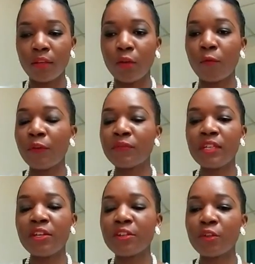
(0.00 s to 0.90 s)

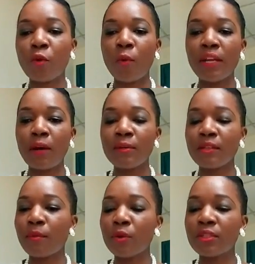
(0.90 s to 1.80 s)
15 years ago, when I
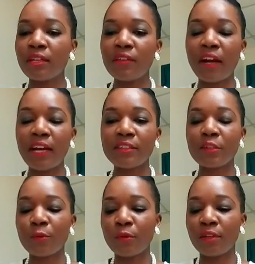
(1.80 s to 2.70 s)
was about to leave high
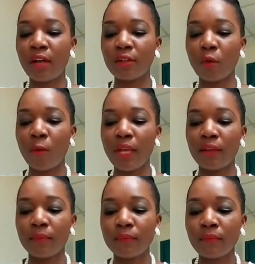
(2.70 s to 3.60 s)
school, not
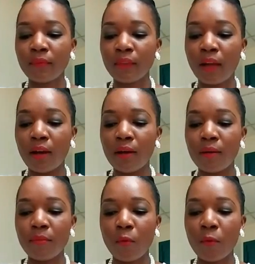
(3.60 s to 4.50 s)
knowing
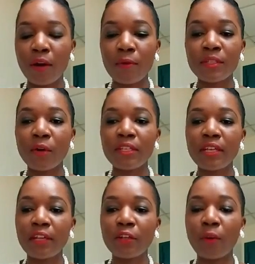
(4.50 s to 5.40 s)
where I was going
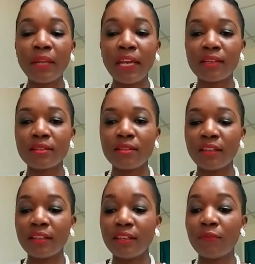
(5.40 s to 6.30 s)
to end up next,
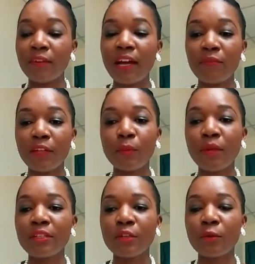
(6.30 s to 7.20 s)
not even having the
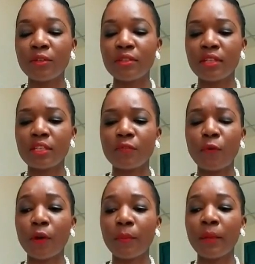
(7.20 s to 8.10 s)
money to go to sixth
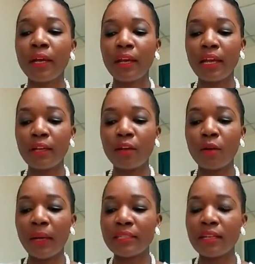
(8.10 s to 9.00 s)
form, ended
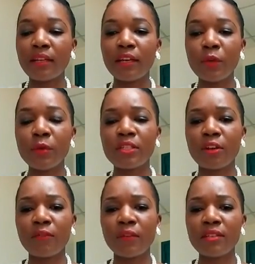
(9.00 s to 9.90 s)
up attending a youth
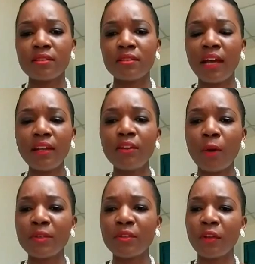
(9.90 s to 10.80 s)
service. I didn't know
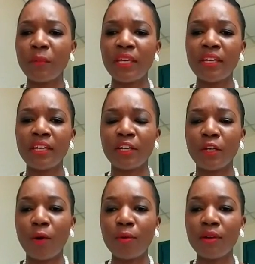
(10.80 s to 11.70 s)
I was going to be here
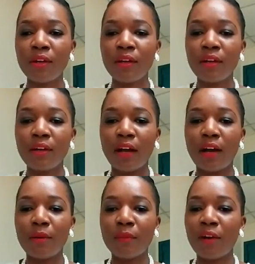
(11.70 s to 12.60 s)
now,
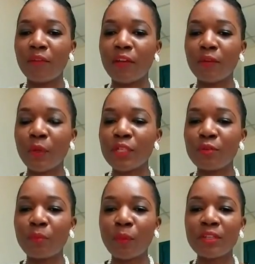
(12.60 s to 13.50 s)
having
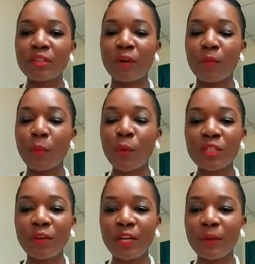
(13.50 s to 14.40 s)
pursued
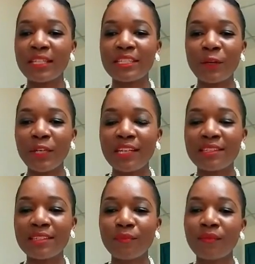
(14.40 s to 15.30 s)
postgraduate
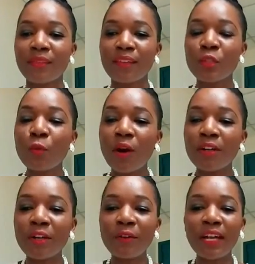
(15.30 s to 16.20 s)
studies, 2
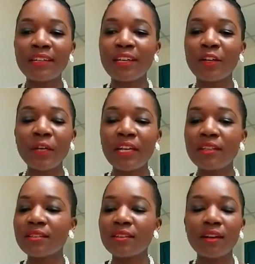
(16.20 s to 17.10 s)
undergrad
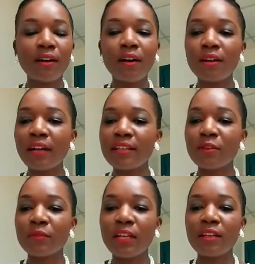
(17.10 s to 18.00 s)
degrees, all
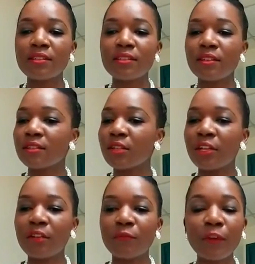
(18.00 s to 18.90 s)
kinds of things,
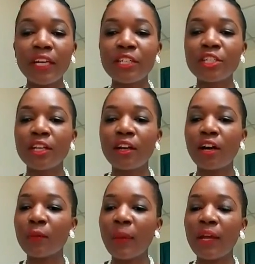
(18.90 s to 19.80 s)
studied French
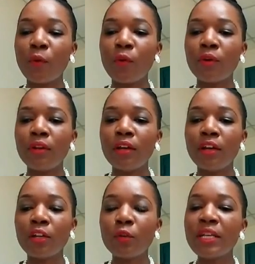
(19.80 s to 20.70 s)
on my own,
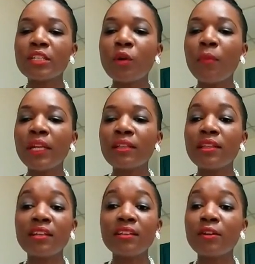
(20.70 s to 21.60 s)
doing so many
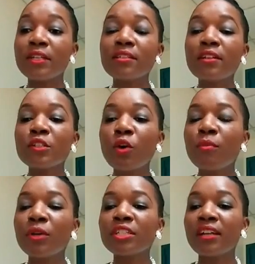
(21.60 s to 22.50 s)
things, and there is still so
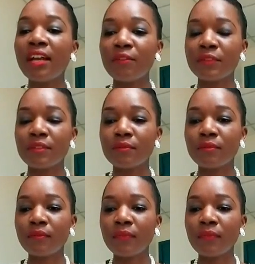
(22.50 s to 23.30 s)
much left.